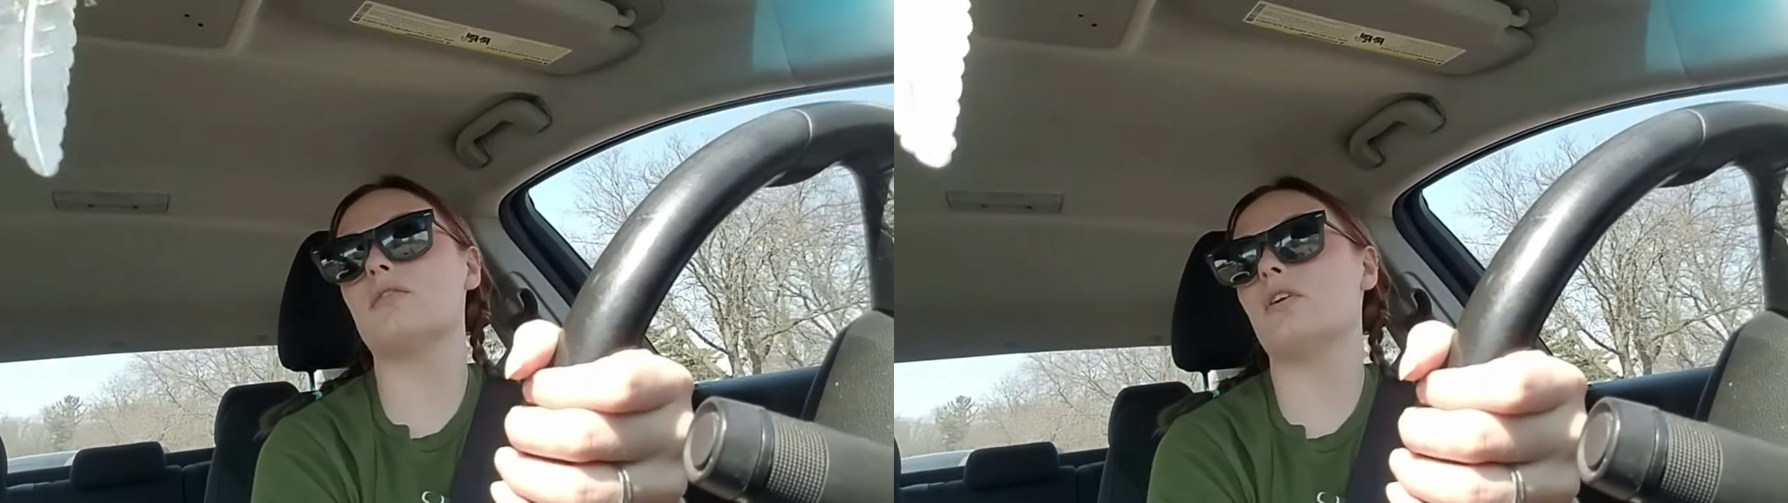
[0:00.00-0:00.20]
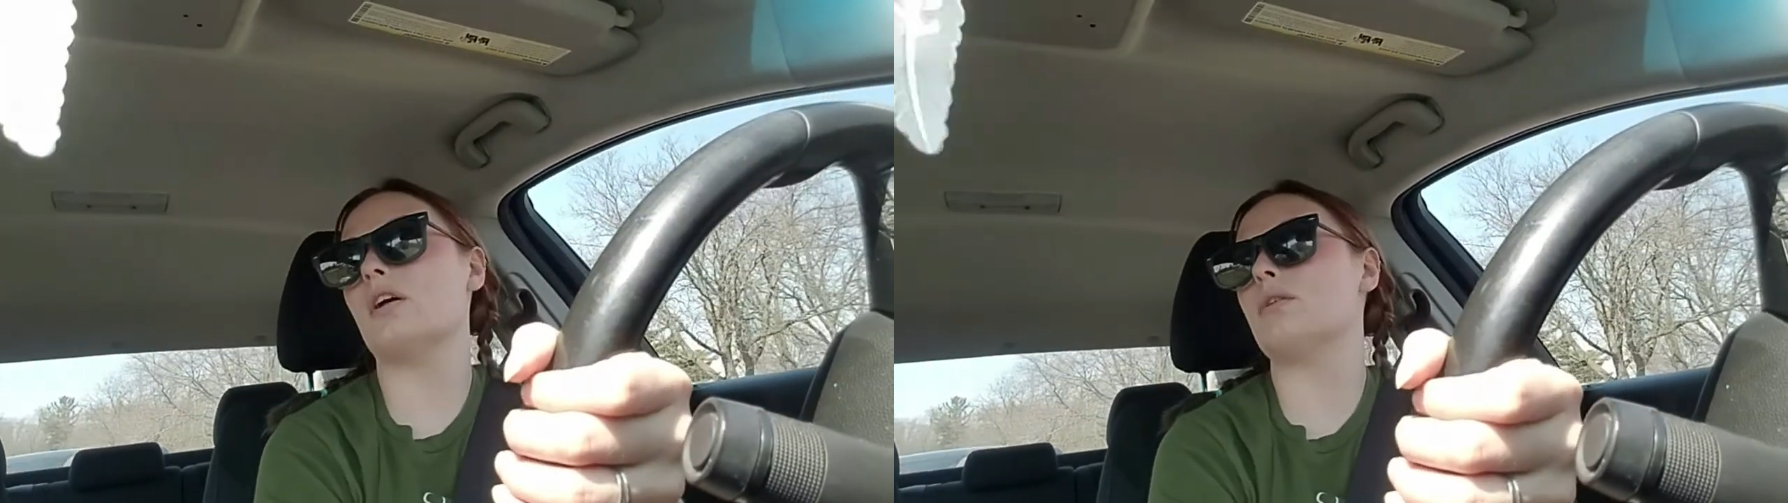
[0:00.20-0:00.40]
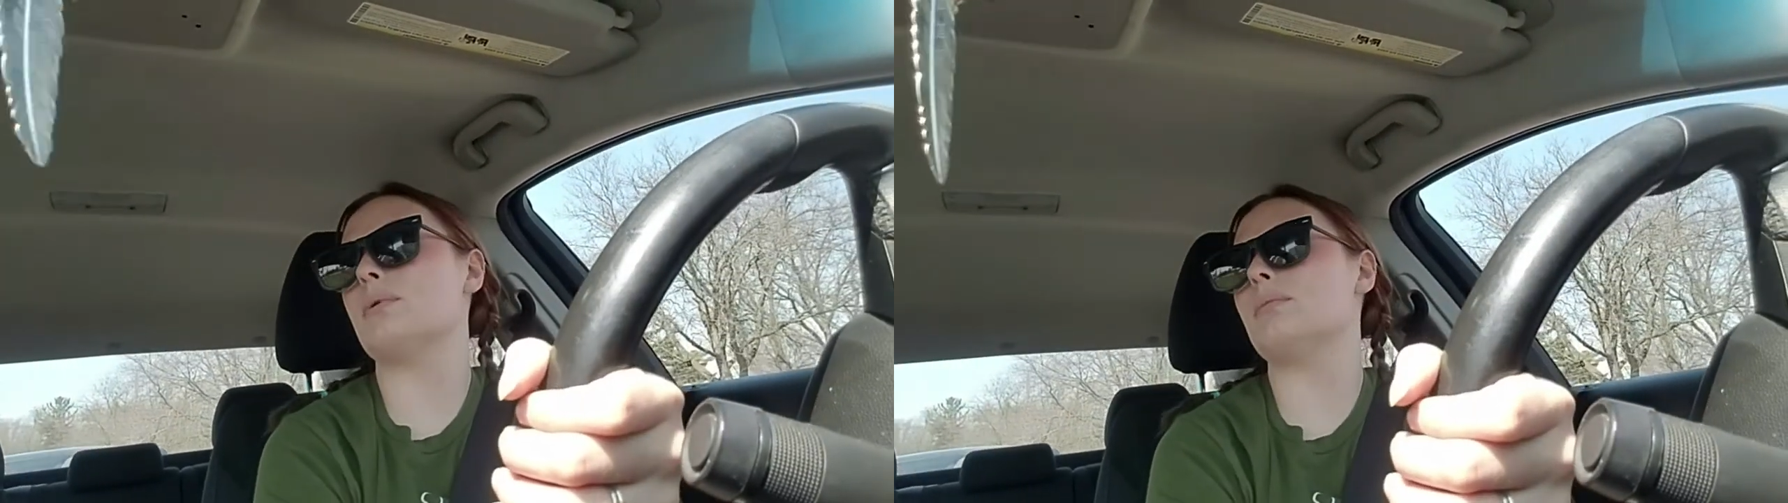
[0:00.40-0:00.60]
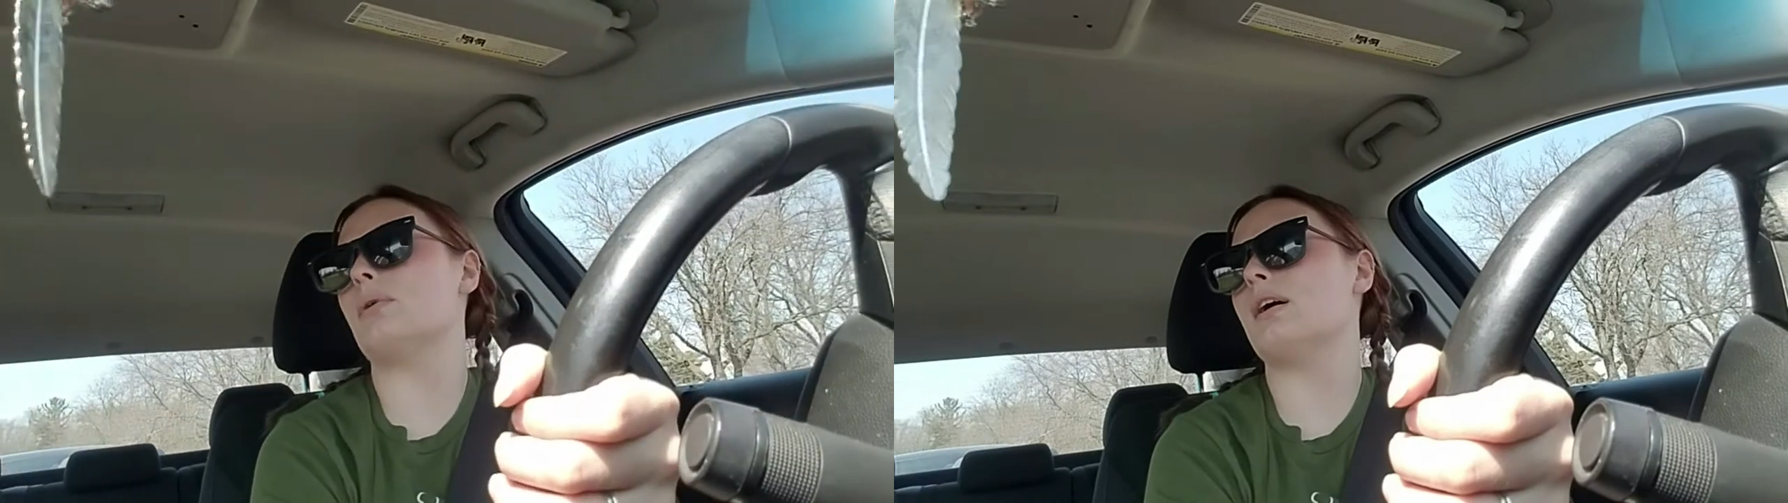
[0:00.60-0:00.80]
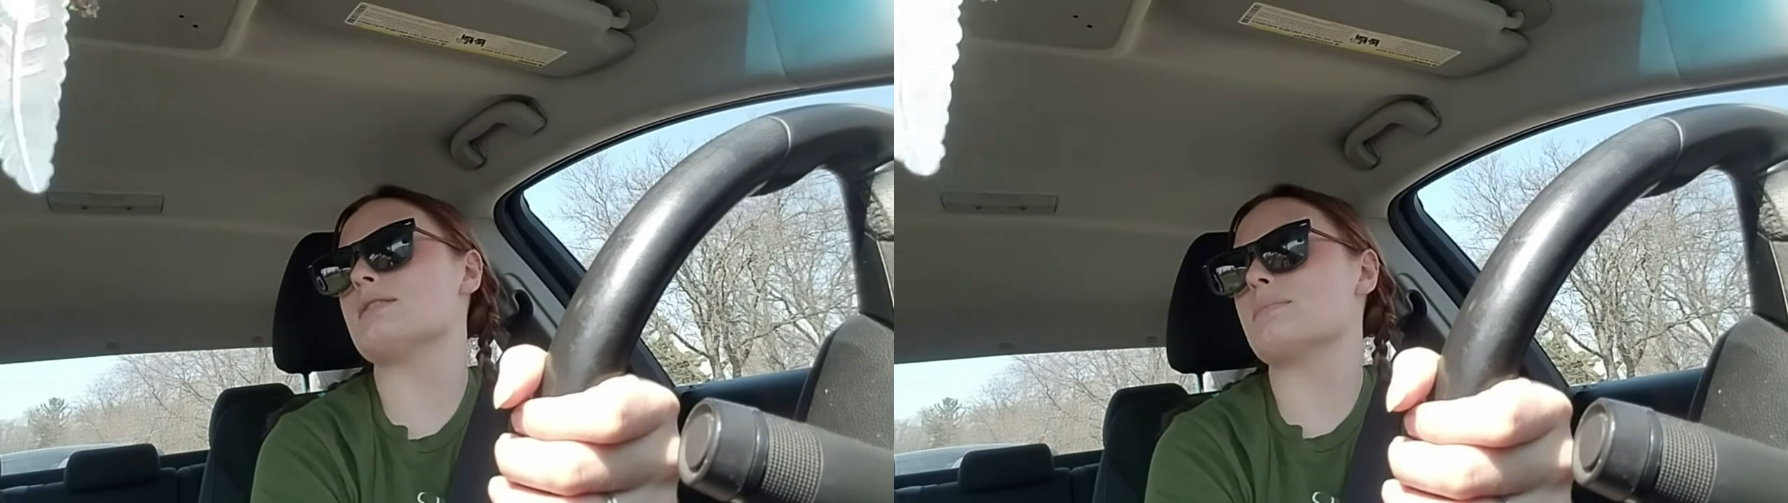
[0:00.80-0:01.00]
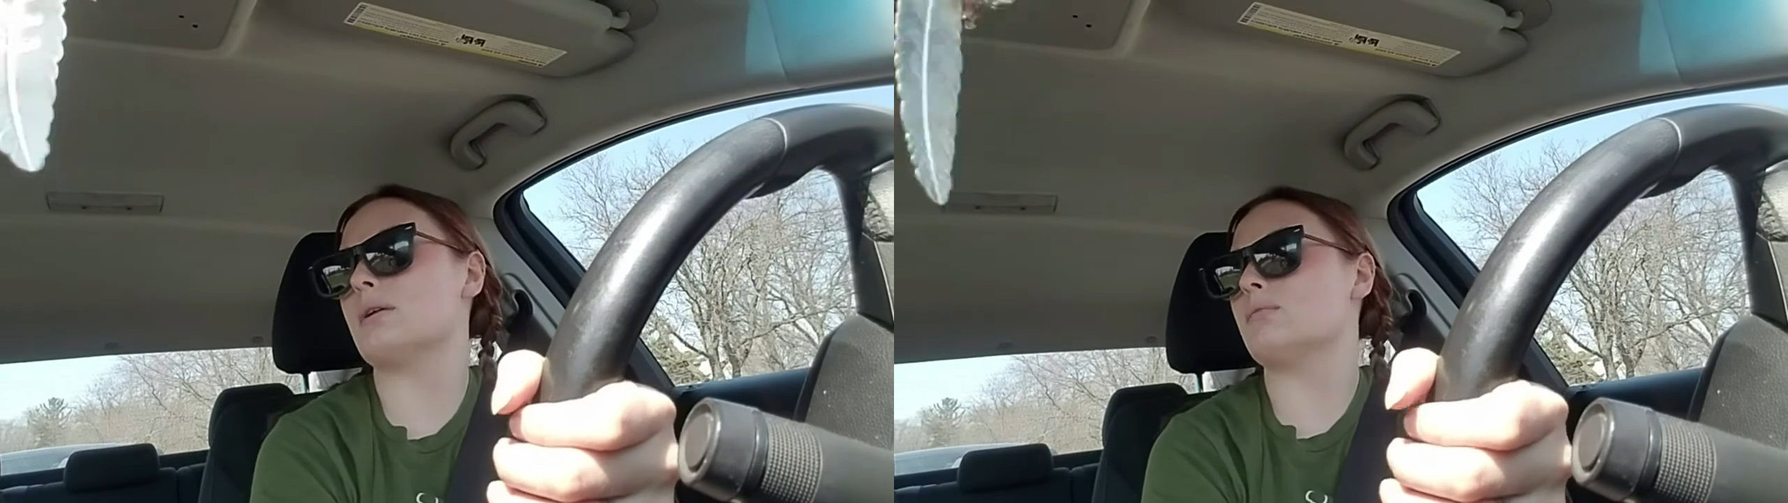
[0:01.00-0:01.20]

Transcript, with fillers: for other people has been